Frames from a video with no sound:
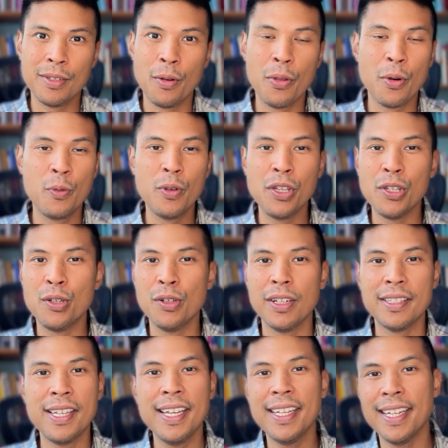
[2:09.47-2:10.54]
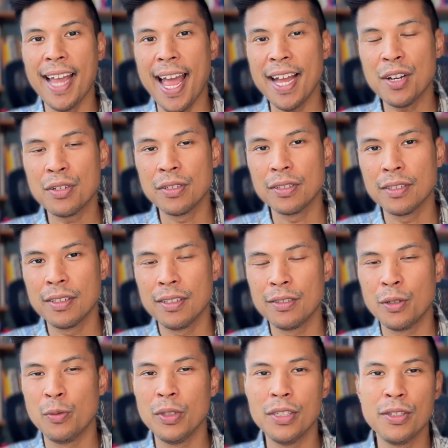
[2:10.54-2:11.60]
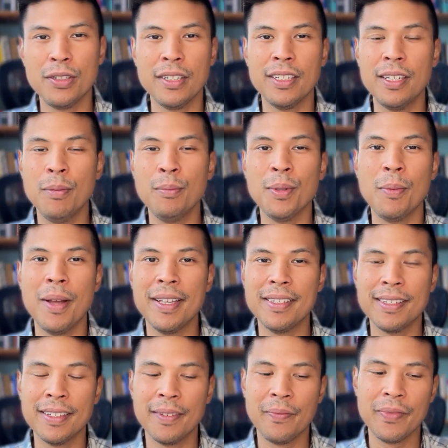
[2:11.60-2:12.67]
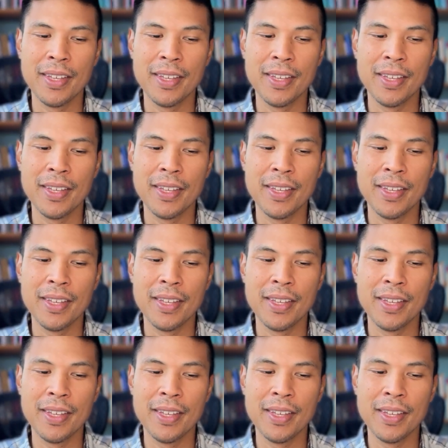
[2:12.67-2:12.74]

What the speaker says: they're really good at taking action. They're really good at implementing.